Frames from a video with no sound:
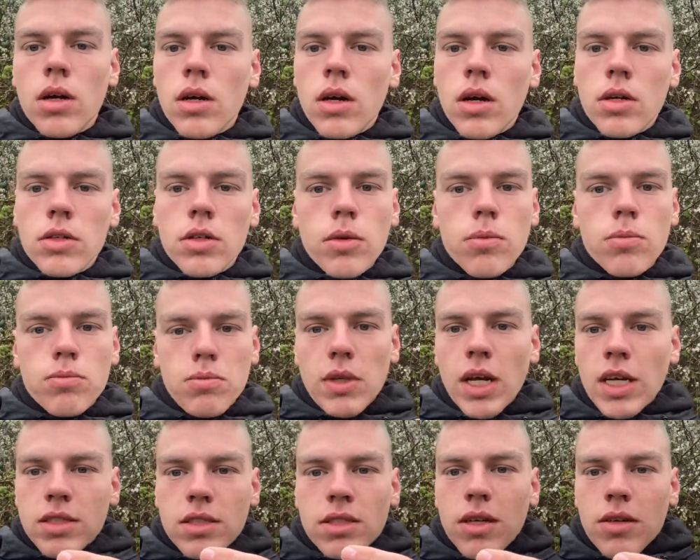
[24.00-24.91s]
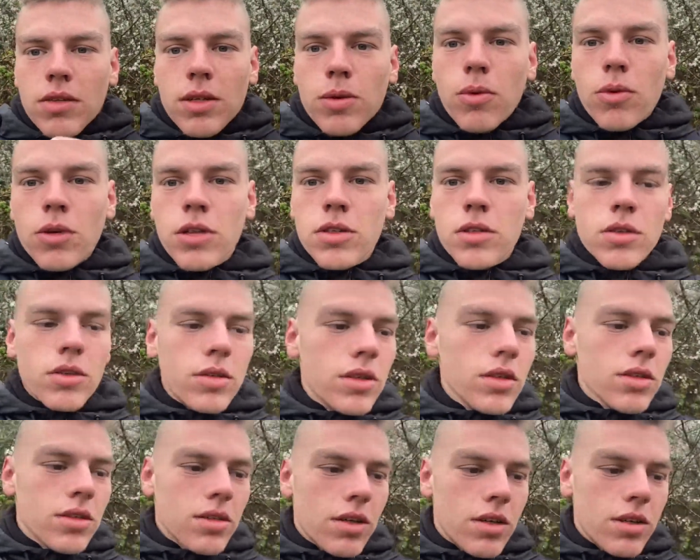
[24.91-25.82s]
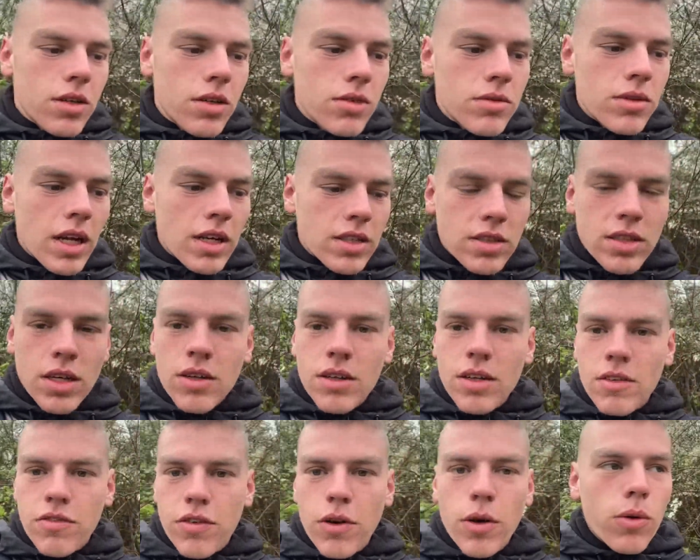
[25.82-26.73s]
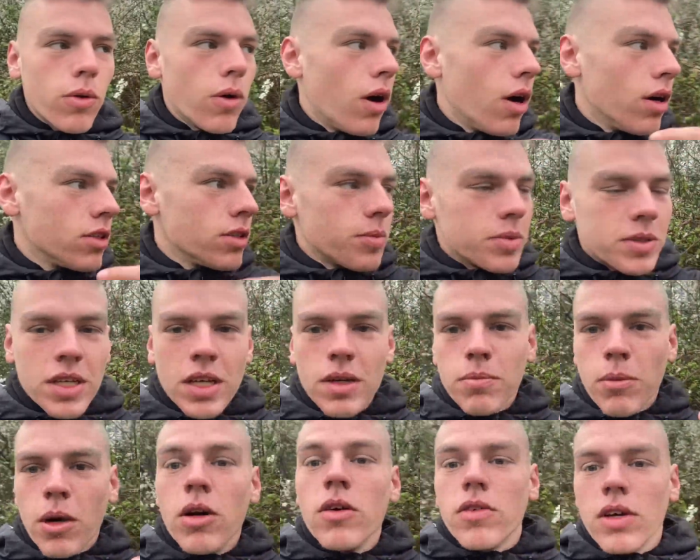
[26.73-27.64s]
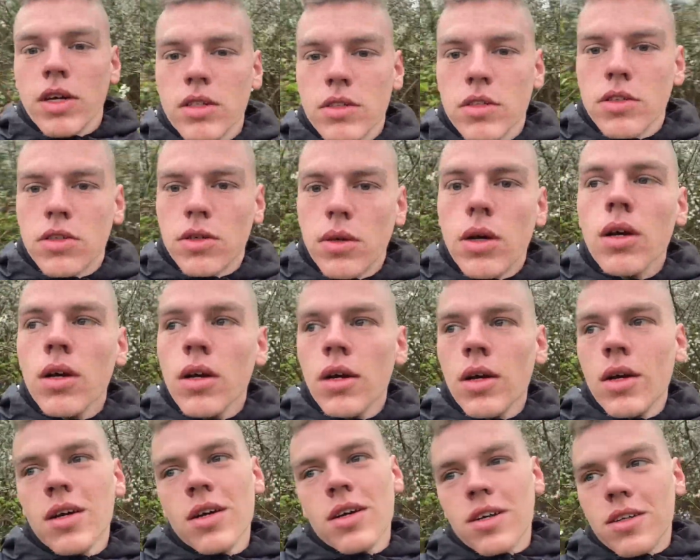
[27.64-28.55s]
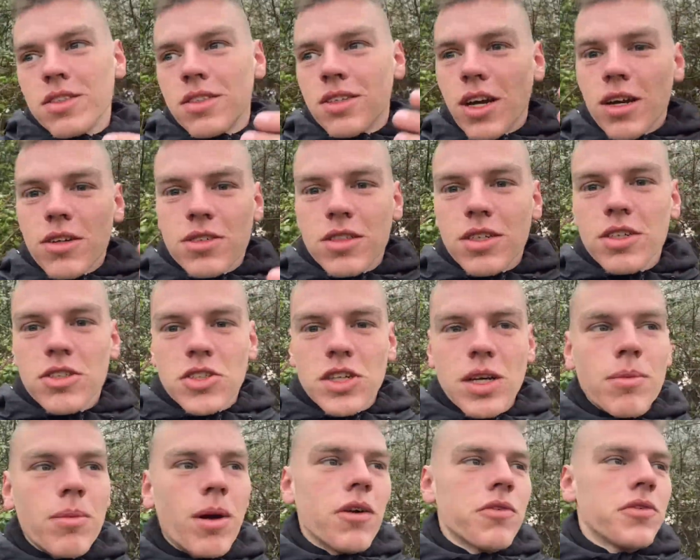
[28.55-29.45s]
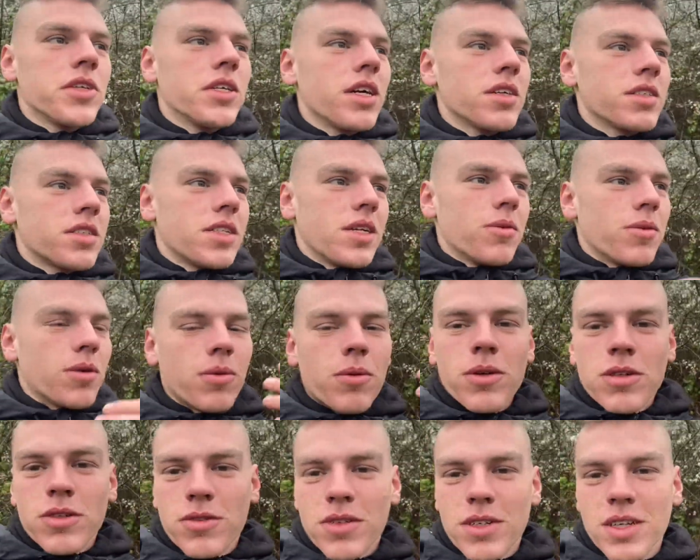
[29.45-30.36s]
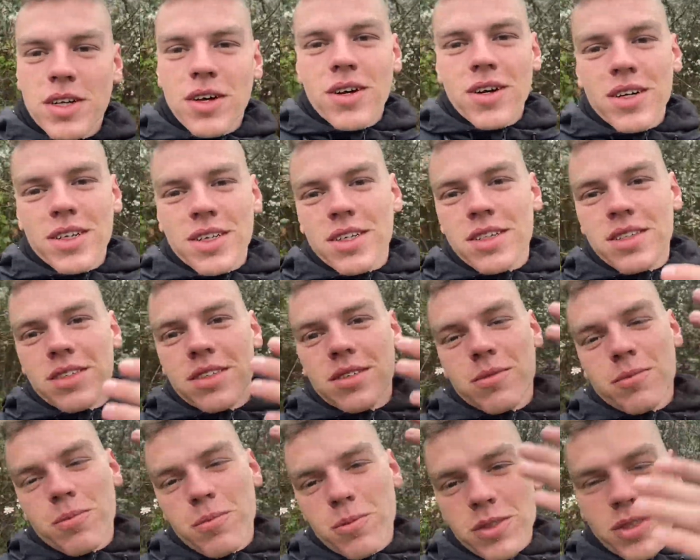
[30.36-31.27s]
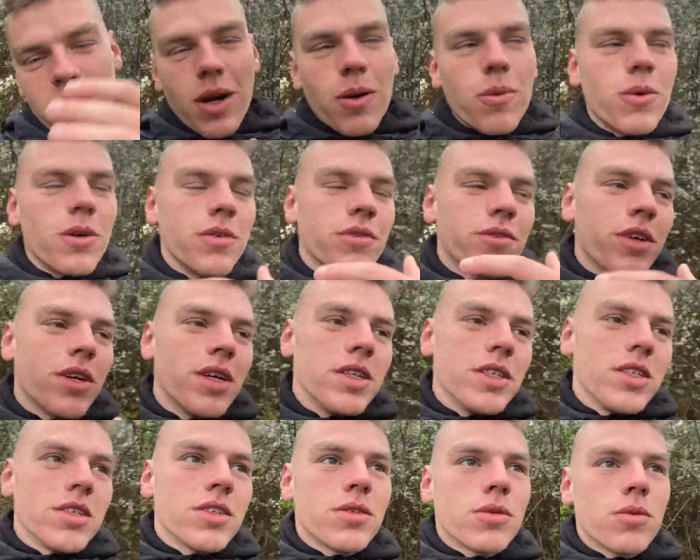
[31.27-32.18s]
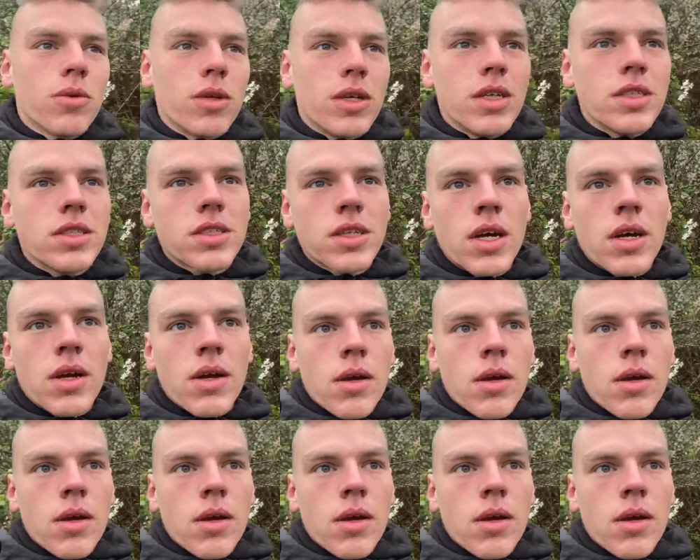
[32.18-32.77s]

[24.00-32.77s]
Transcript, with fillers: i don't necessarily want to do it i don't necessarily feel 100 percent motivated to do it to go to the gym after yesterday when I worked really hard and was at work for ages and all this.